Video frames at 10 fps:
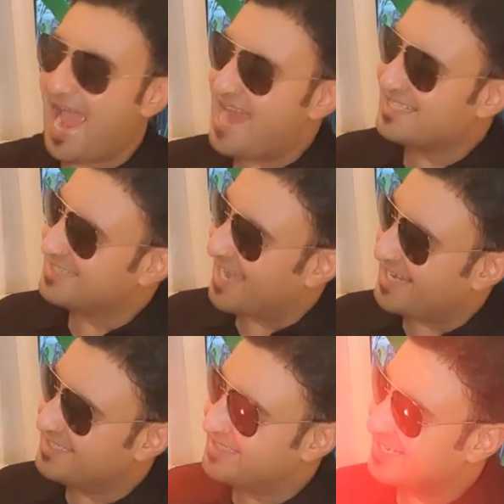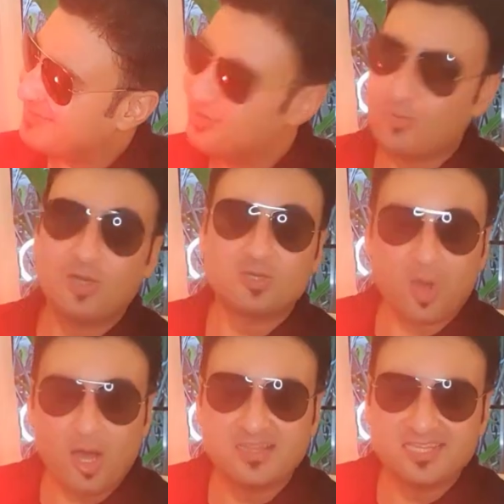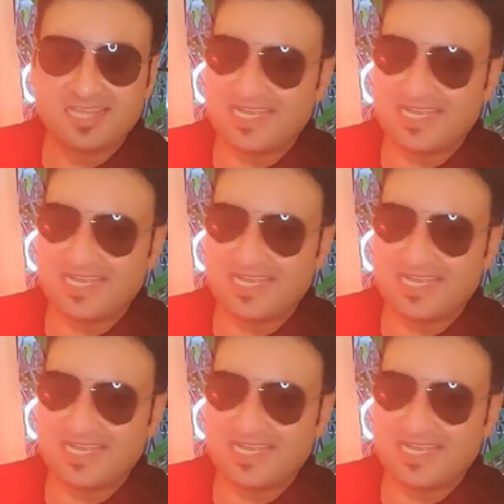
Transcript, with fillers: At night, if you want all the